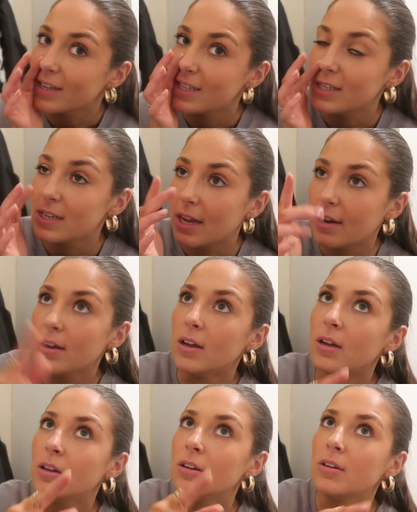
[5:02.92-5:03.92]
I did in,
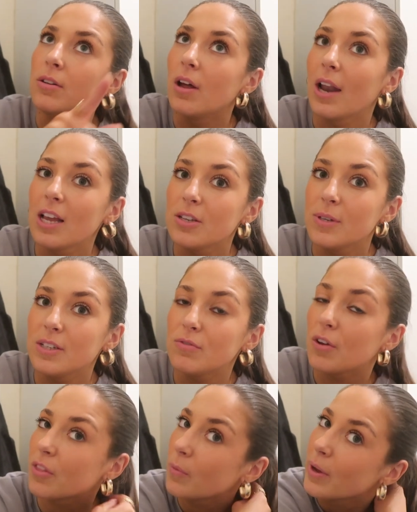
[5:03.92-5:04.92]
not last week's
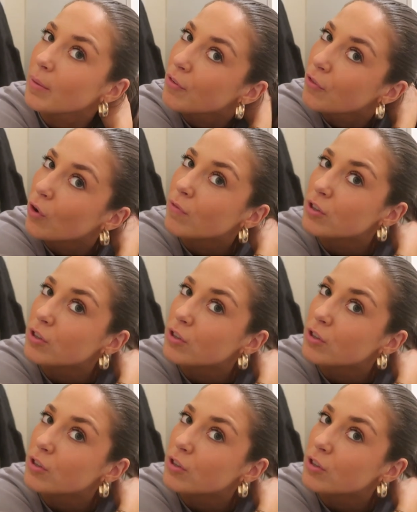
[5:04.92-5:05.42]
vlog, the week before.